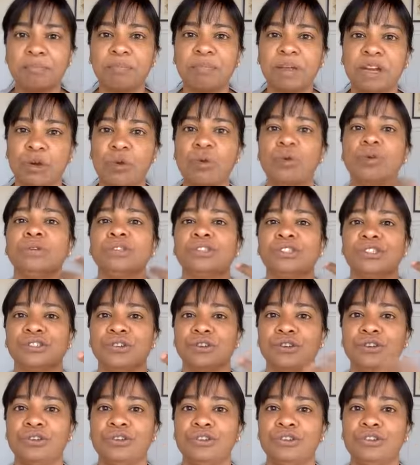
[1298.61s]
but
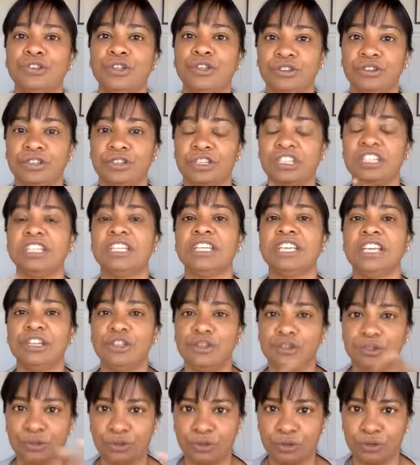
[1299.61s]
also to continue
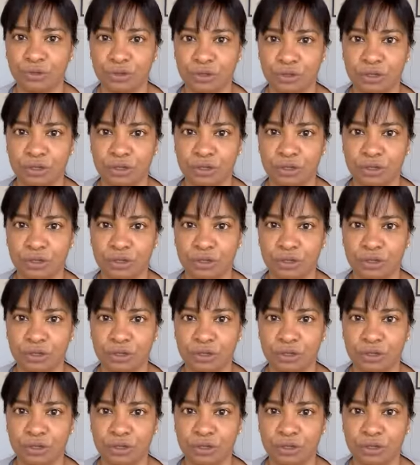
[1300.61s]
to